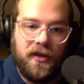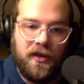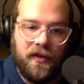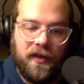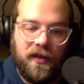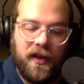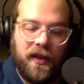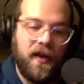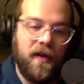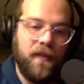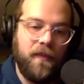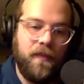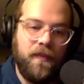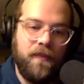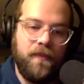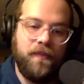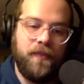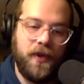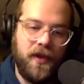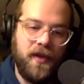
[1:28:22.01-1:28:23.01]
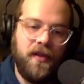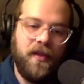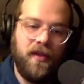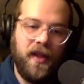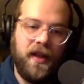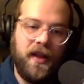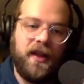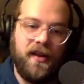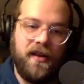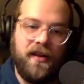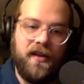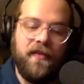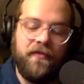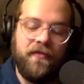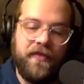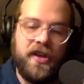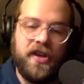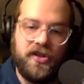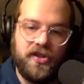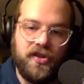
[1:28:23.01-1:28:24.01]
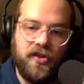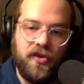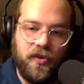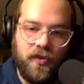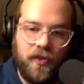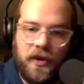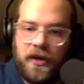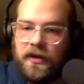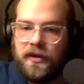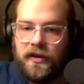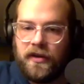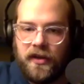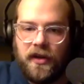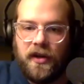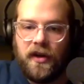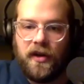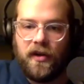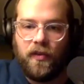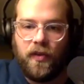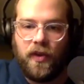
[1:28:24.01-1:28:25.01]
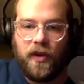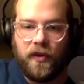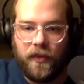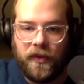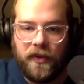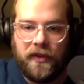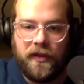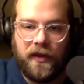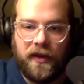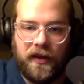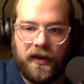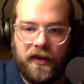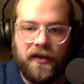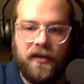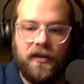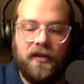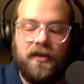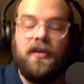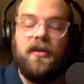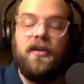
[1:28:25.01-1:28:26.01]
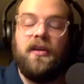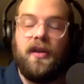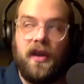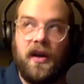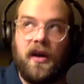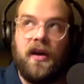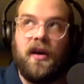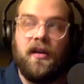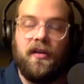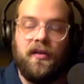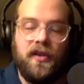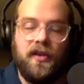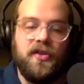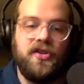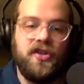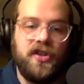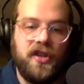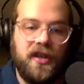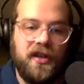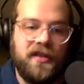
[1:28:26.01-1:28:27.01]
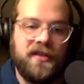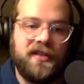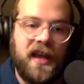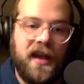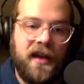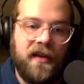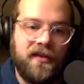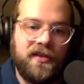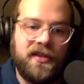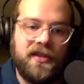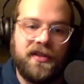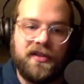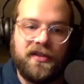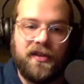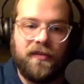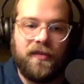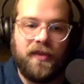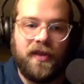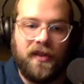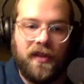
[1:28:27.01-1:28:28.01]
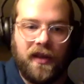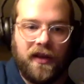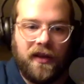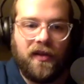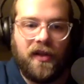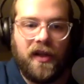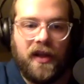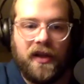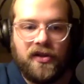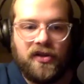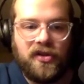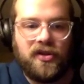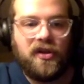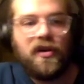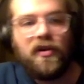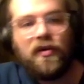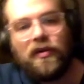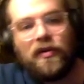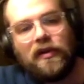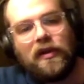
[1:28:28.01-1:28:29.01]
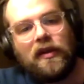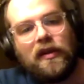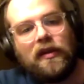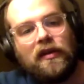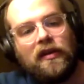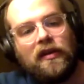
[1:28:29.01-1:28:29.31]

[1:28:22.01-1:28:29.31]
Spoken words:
but like an official one, one with like a legit sound system and like light show and like,